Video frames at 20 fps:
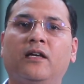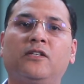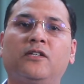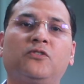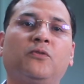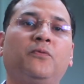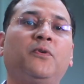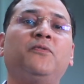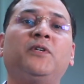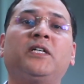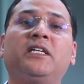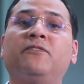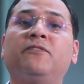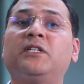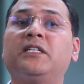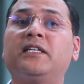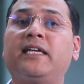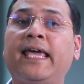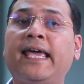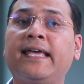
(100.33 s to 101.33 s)
So we were
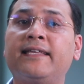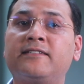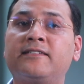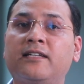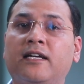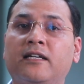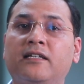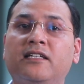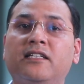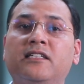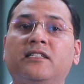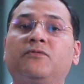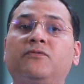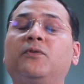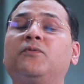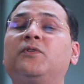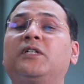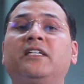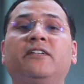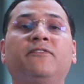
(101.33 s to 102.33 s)
given case studies,
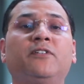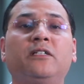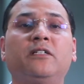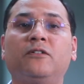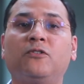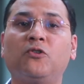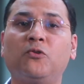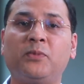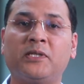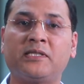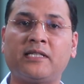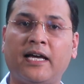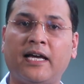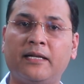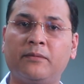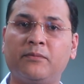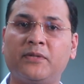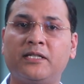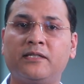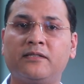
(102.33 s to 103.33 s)
we were given group
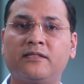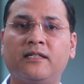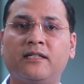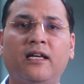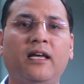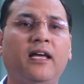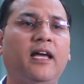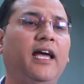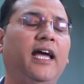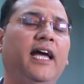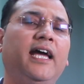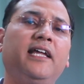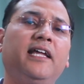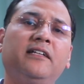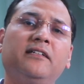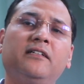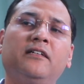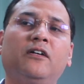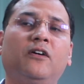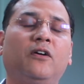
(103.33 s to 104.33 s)
assignments,
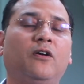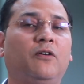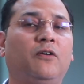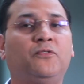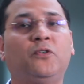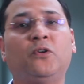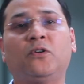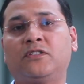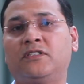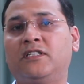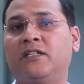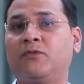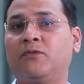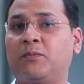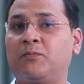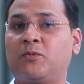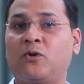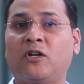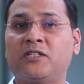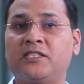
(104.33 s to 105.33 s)
and of course there were
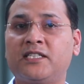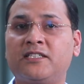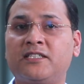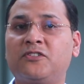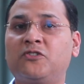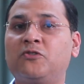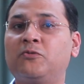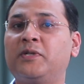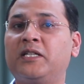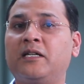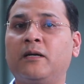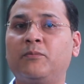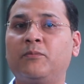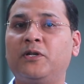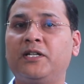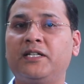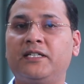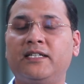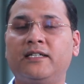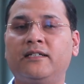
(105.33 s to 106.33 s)
projects to be
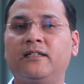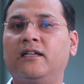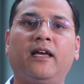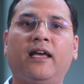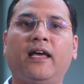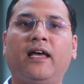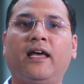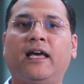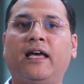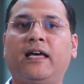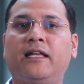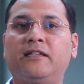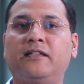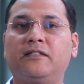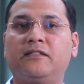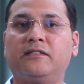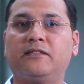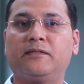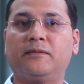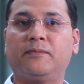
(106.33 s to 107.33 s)
completed. And
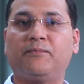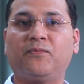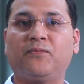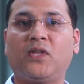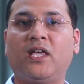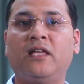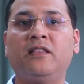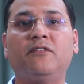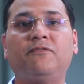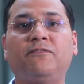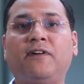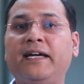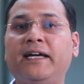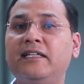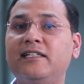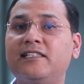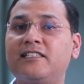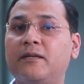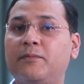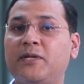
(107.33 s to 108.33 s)
in the
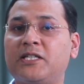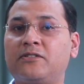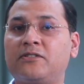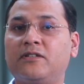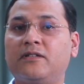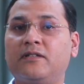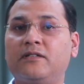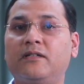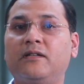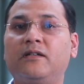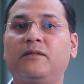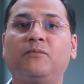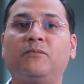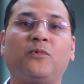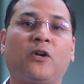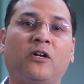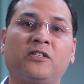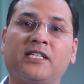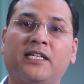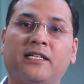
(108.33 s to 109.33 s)
final semester
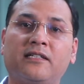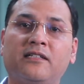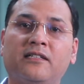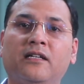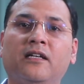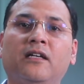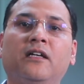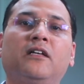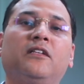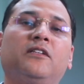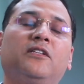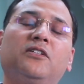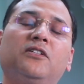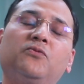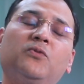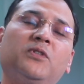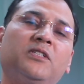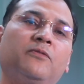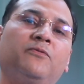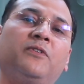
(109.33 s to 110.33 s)
project,
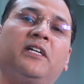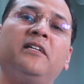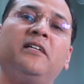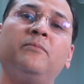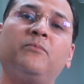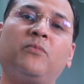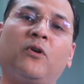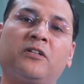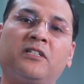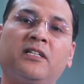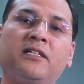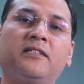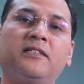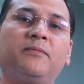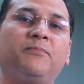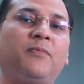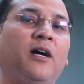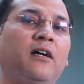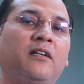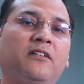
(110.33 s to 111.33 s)
this was a very
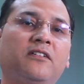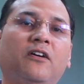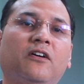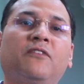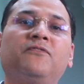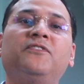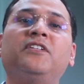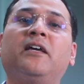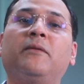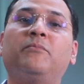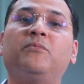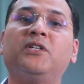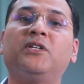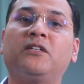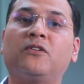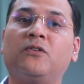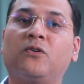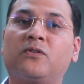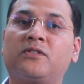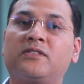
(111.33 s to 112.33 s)
important part of the
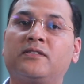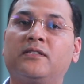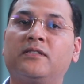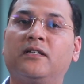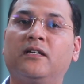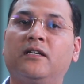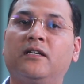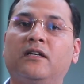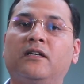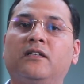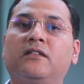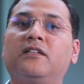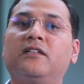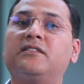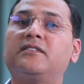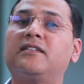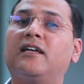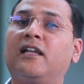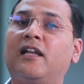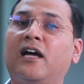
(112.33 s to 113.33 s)
MBA course.
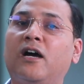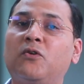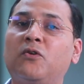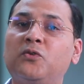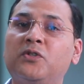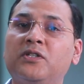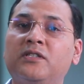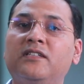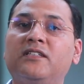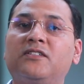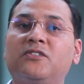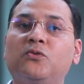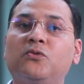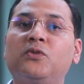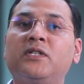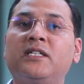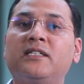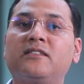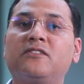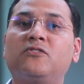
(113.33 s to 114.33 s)
This allowed the
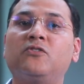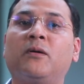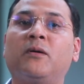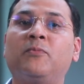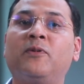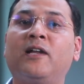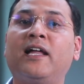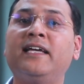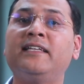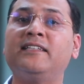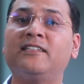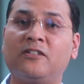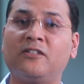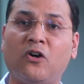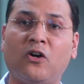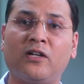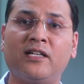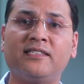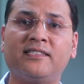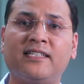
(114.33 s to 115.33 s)
students to apply the
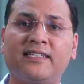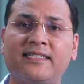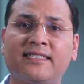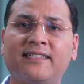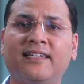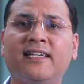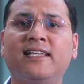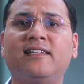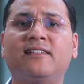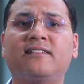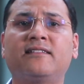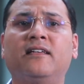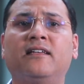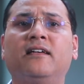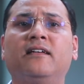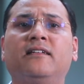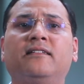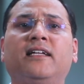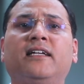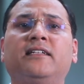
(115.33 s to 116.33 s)
knowledge and skills
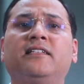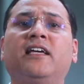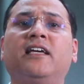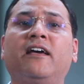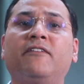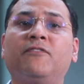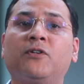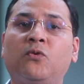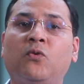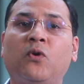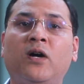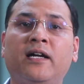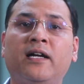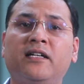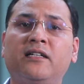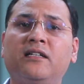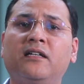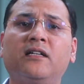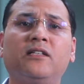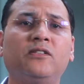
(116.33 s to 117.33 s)
that they have
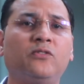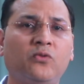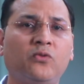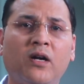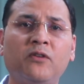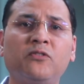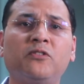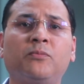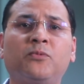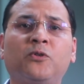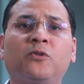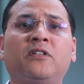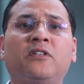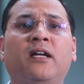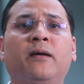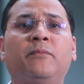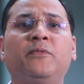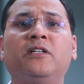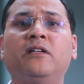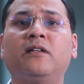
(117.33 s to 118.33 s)
acquired throughout the
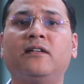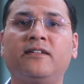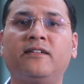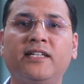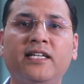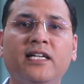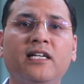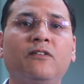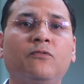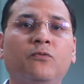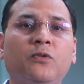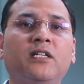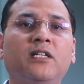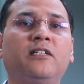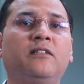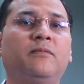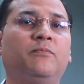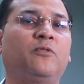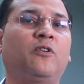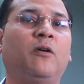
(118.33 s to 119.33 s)
program in a
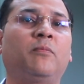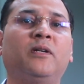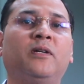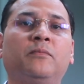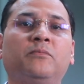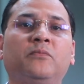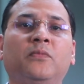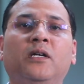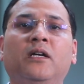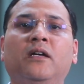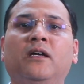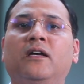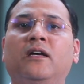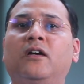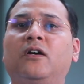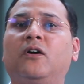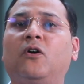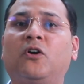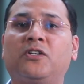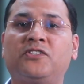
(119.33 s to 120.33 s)
real-world problem
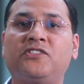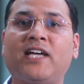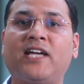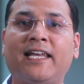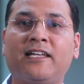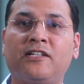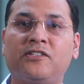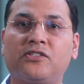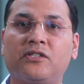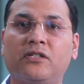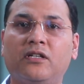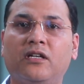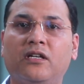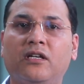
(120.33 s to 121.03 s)
or challenge.